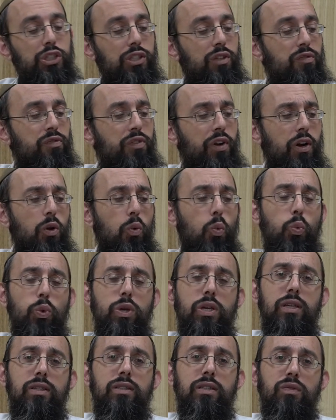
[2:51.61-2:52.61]
a very
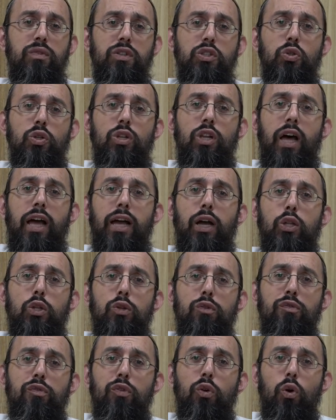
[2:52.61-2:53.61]
weak individual lying on the
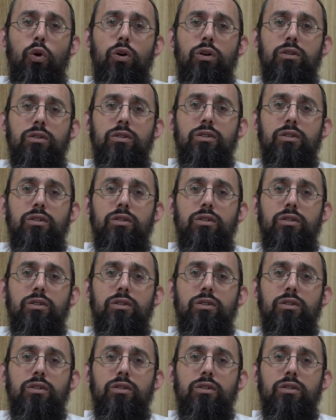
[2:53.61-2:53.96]
floor